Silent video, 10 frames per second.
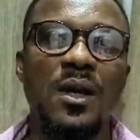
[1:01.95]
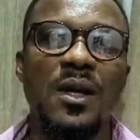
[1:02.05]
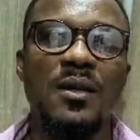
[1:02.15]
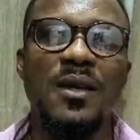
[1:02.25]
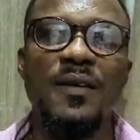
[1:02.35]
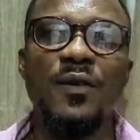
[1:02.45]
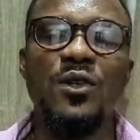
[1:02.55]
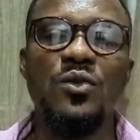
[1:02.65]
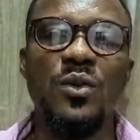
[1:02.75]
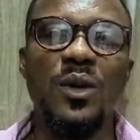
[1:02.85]
It gave
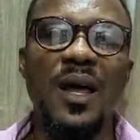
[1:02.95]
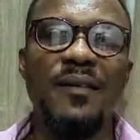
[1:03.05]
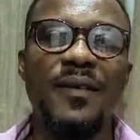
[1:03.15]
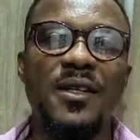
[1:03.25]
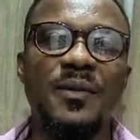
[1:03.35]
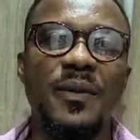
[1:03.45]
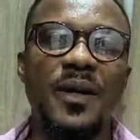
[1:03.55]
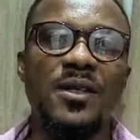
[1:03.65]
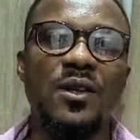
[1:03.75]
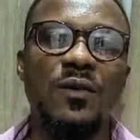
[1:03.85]
us real life
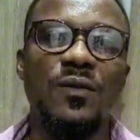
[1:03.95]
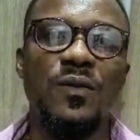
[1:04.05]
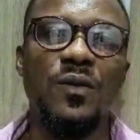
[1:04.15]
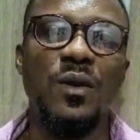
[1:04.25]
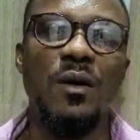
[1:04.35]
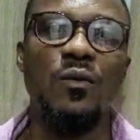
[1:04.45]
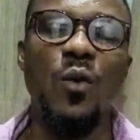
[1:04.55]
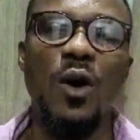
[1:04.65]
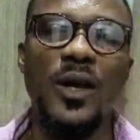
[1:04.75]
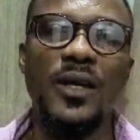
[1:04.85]
experience of, of
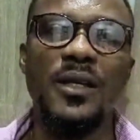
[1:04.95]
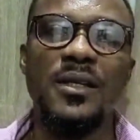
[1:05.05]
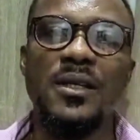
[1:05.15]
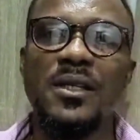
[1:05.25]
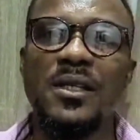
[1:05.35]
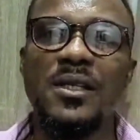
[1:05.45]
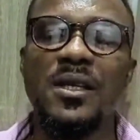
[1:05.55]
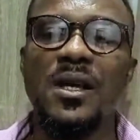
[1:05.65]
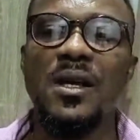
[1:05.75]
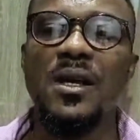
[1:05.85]
working in
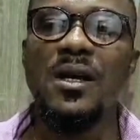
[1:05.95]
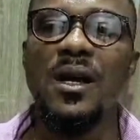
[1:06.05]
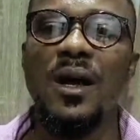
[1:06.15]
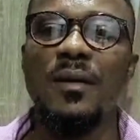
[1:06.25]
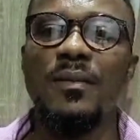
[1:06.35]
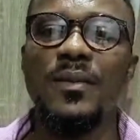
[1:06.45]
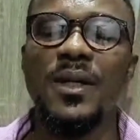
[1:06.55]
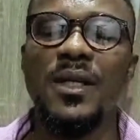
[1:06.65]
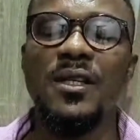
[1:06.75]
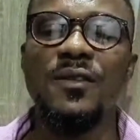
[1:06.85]
this, um,
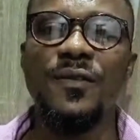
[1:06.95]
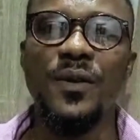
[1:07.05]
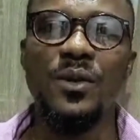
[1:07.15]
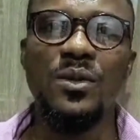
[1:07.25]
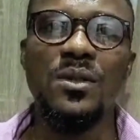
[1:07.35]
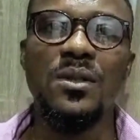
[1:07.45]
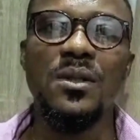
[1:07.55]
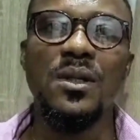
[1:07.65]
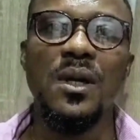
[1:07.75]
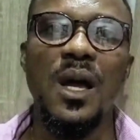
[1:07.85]
in these
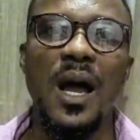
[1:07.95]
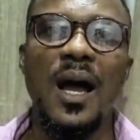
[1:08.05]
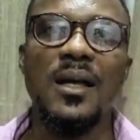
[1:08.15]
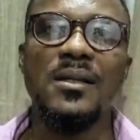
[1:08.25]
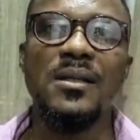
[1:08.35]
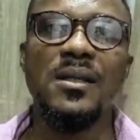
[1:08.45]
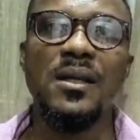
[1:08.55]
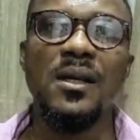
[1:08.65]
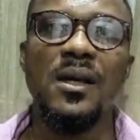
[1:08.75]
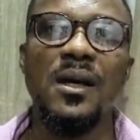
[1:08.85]
fields. And
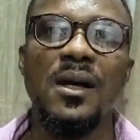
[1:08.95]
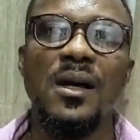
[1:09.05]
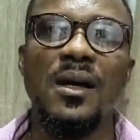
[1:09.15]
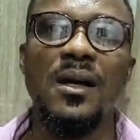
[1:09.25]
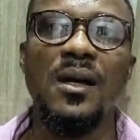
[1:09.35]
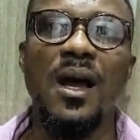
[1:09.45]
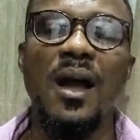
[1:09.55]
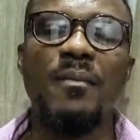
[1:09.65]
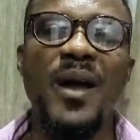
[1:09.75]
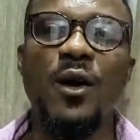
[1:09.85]

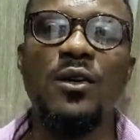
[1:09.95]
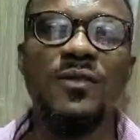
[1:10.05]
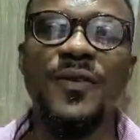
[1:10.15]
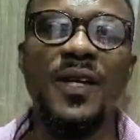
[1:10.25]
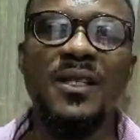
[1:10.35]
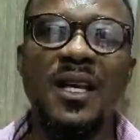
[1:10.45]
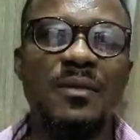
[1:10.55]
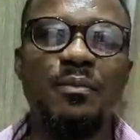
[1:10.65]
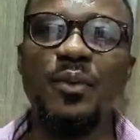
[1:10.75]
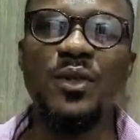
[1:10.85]
I, my confidence has
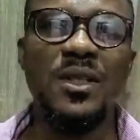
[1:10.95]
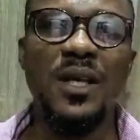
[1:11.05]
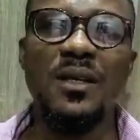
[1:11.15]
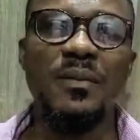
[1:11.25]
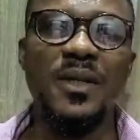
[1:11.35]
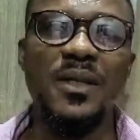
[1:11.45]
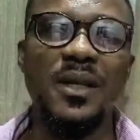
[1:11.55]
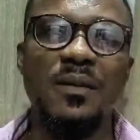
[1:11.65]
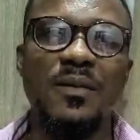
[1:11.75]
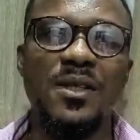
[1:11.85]
boosted me
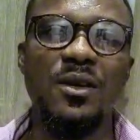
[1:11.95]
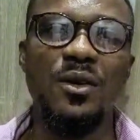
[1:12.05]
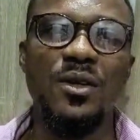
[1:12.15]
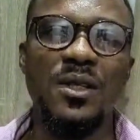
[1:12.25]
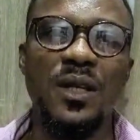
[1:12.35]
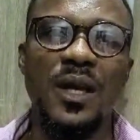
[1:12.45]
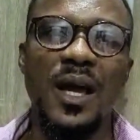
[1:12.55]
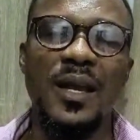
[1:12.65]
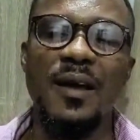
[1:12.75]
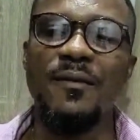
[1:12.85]
seriously.
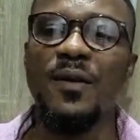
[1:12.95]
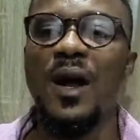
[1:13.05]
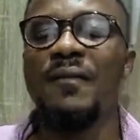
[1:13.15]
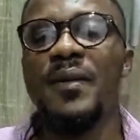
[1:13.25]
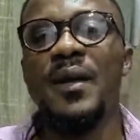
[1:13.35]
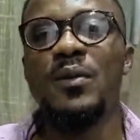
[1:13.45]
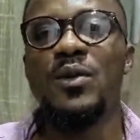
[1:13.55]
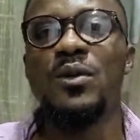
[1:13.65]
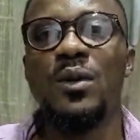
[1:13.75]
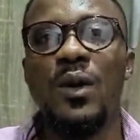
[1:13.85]
And I've, I've been able
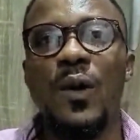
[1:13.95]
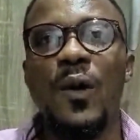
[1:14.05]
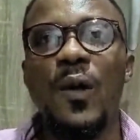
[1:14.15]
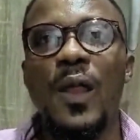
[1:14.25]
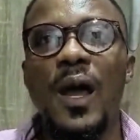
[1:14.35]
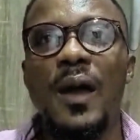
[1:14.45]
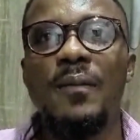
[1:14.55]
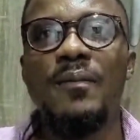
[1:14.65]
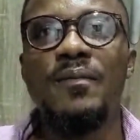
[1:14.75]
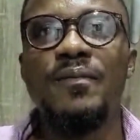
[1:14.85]
to,
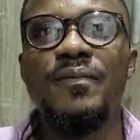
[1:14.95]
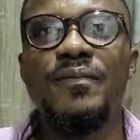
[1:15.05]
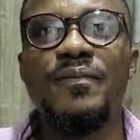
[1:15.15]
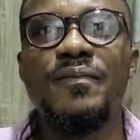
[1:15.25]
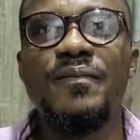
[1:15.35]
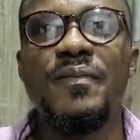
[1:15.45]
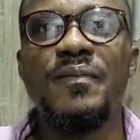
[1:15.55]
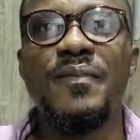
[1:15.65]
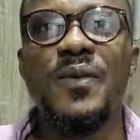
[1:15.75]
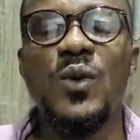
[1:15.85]

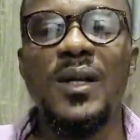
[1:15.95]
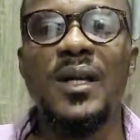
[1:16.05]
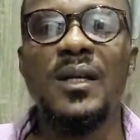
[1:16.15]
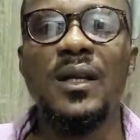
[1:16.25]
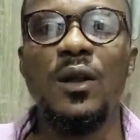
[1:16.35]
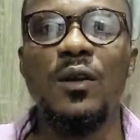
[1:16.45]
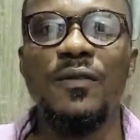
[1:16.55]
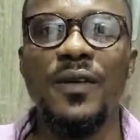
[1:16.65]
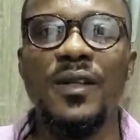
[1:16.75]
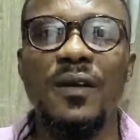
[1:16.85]
um, to attend a lot
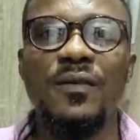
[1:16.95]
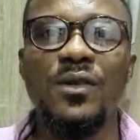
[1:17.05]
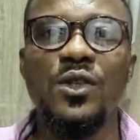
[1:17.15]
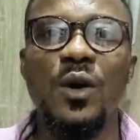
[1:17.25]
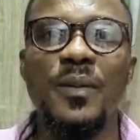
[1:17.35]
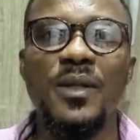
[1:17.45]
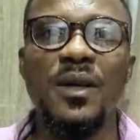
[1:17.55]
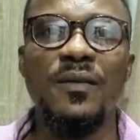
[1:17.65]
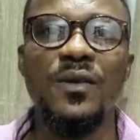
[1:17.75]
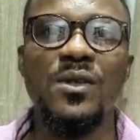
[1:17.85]
of interviews, job
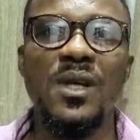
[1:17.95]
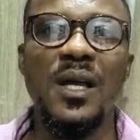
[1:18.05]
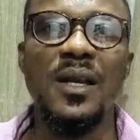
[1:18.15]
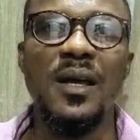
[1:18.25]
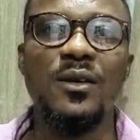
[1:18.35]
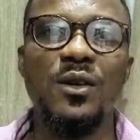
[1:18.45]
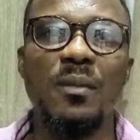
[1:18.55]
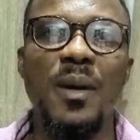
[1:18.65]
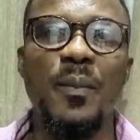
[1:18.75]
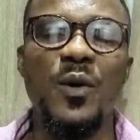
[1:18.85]
interviews, and I know
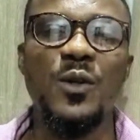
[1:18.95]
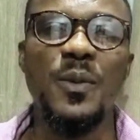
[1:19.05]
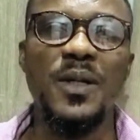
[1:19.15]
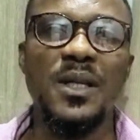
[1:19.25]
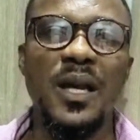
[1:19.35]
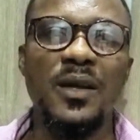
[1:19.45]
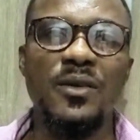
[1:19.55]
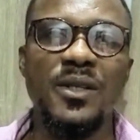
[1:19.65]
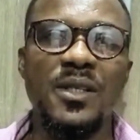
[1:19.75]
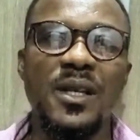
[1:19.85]
that my prospects are
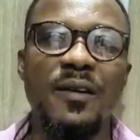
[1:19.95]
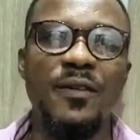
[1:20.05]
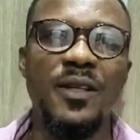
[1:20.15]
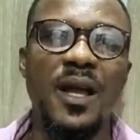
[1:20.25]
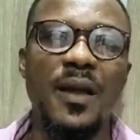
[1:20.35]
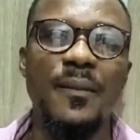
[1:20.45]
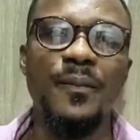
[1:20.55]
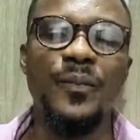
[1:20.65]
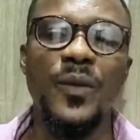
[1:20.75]
increasing every time.